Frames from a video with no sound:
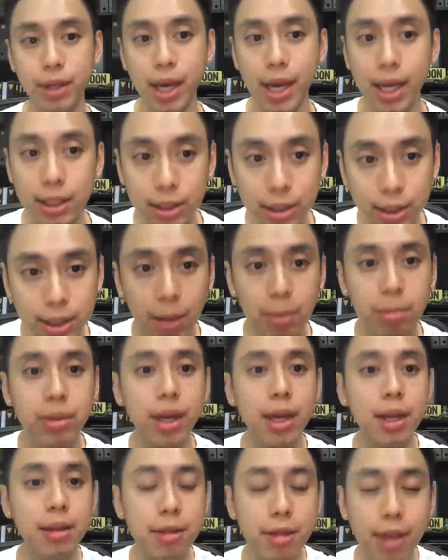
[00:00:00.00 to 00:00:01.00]
It's
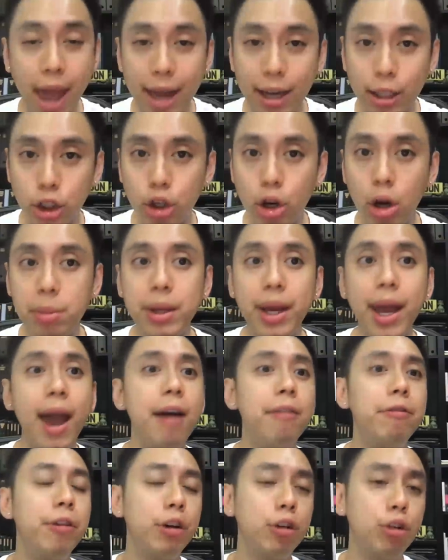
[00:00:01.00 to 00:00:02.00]
something that's going to be
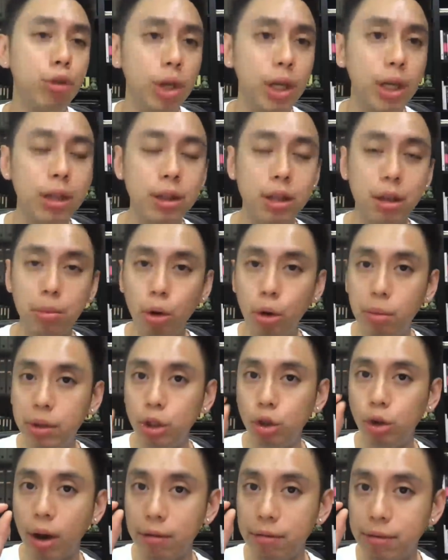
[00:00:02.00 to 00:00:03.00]
evergreen the
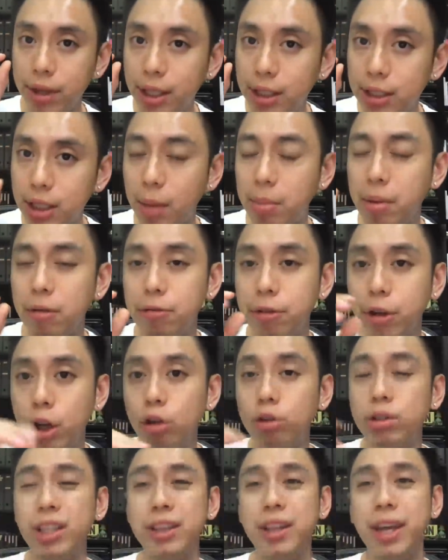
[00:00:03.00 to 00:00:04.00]
moment you have these type of
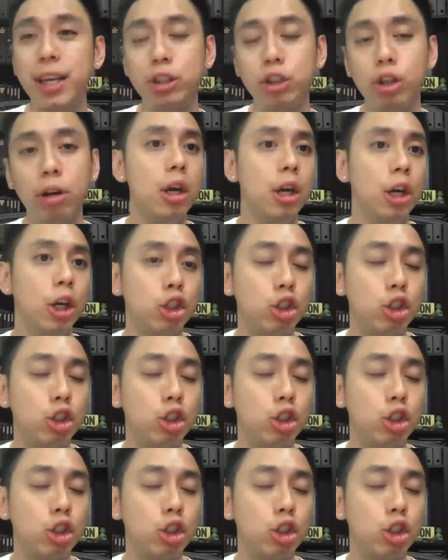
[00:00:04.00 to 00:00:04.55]
videos that takes off.